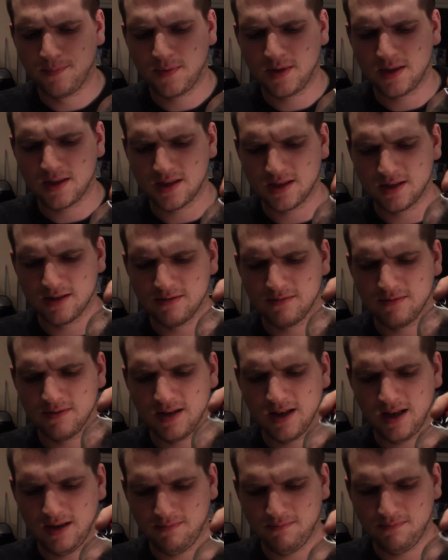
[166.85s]
So
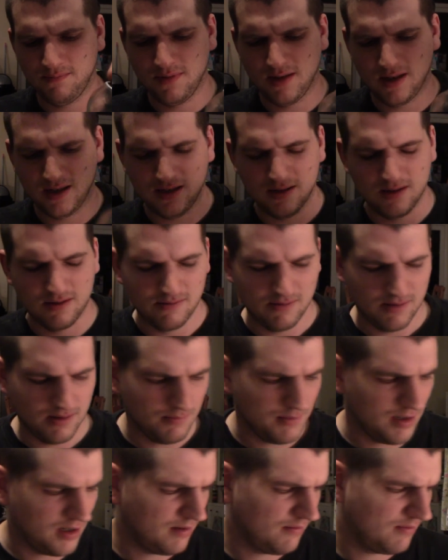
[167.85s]
I, I don't know.
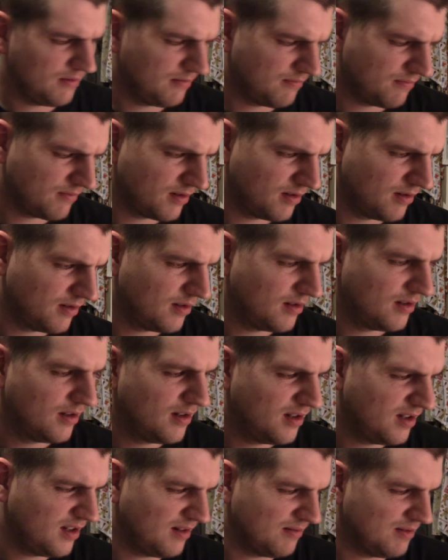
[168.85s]
I'm
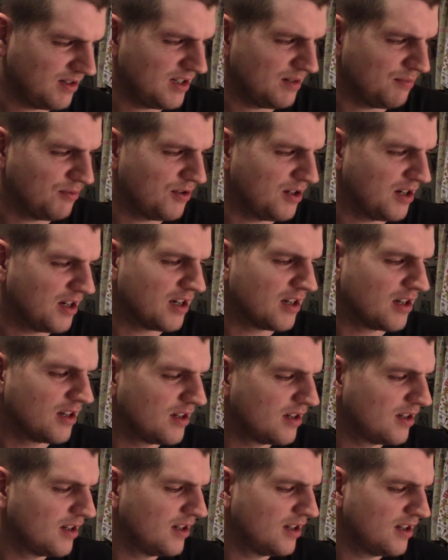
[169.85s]
disappointed.
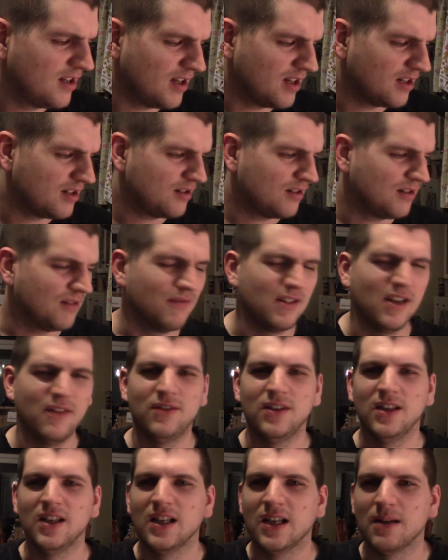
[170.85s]
I shouldn't have
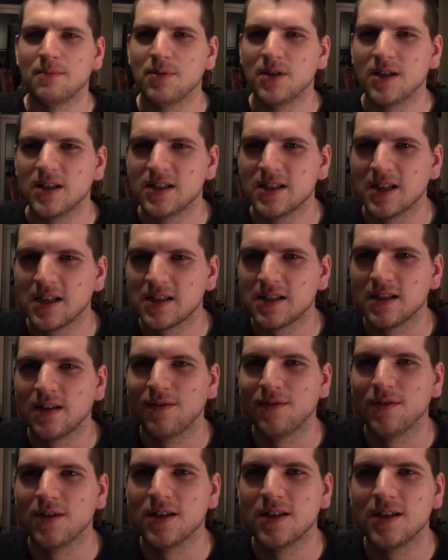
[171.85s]
left it in that box next to the
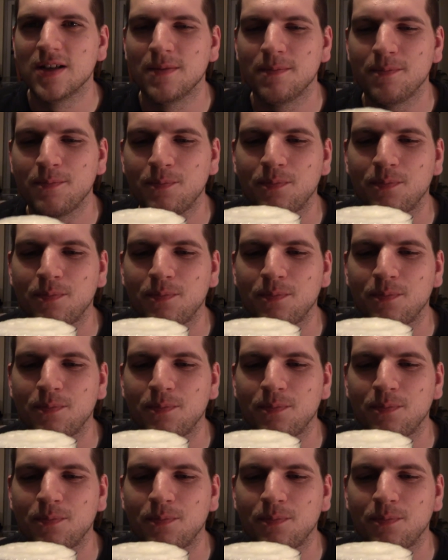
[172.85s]
fridge.